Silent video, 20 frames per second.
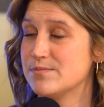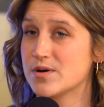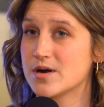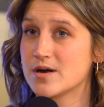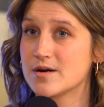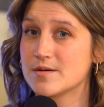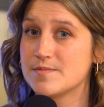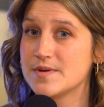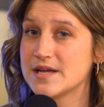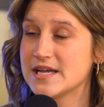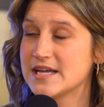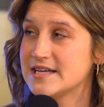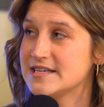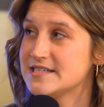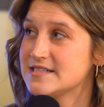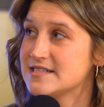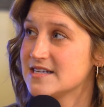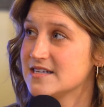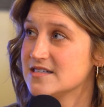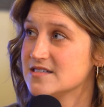
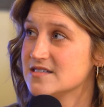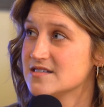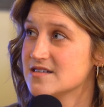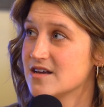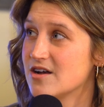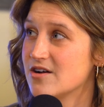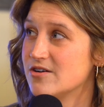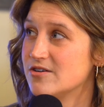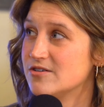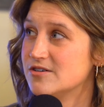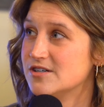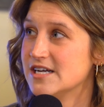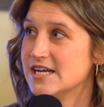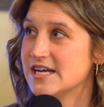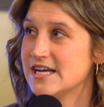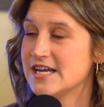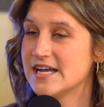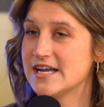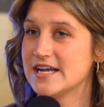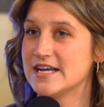purpose? And so
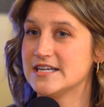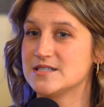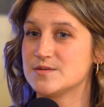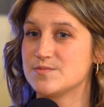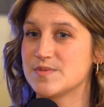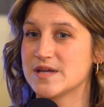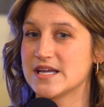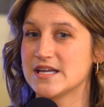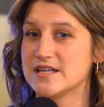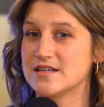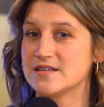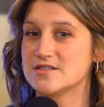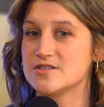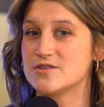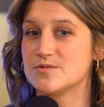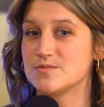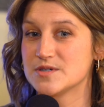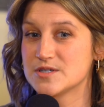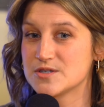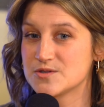it's been
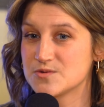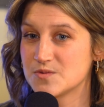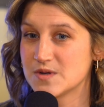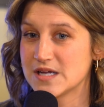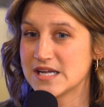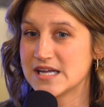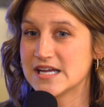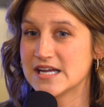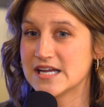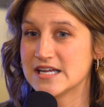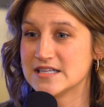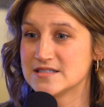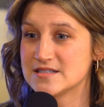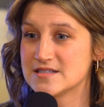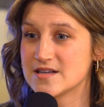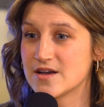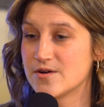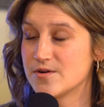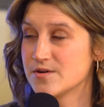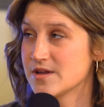super sweet. And
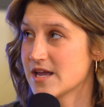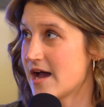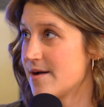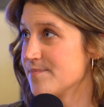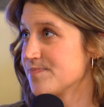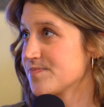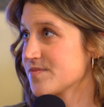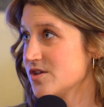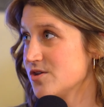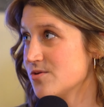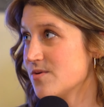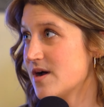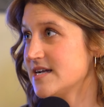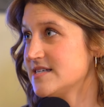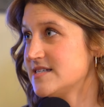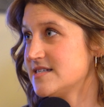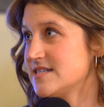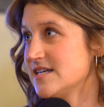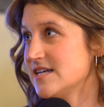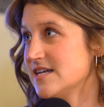so, yeah, U I
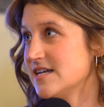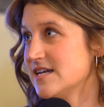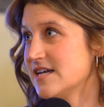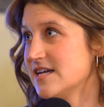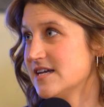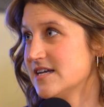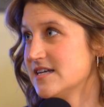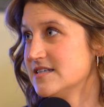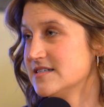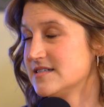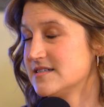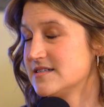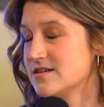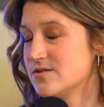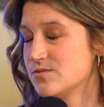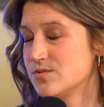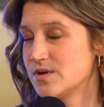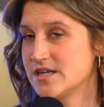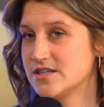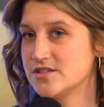C is, mm-hmm.
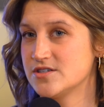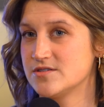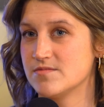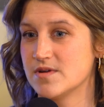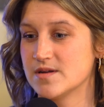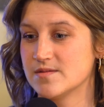we,